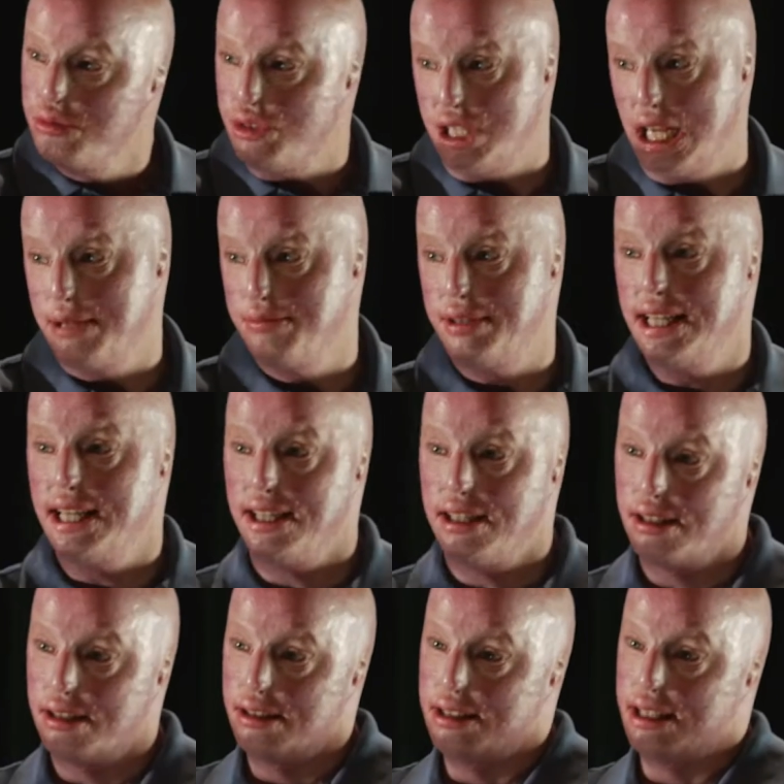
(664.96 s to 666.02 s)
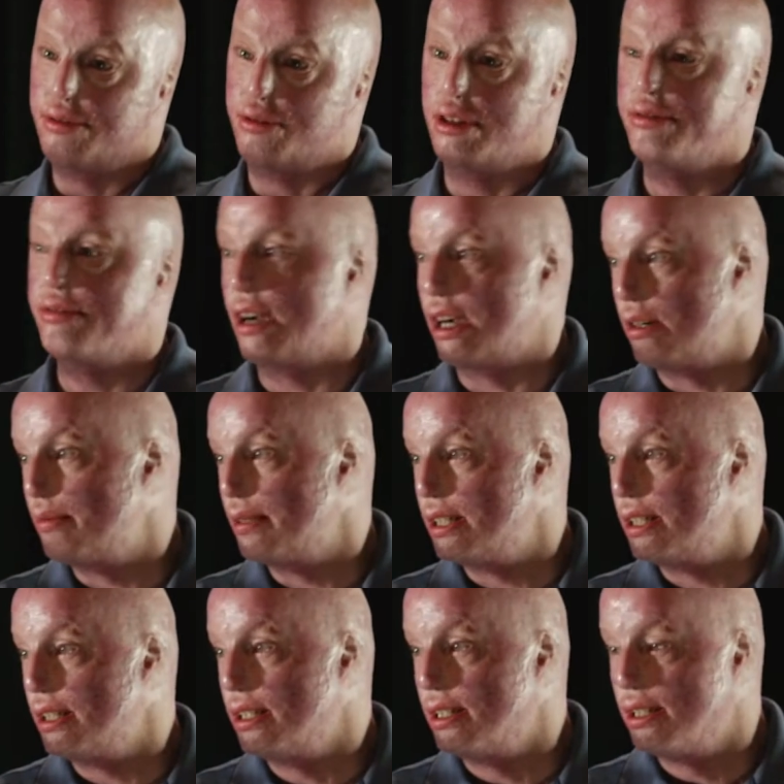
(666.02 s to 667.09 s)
Same thing, different environment.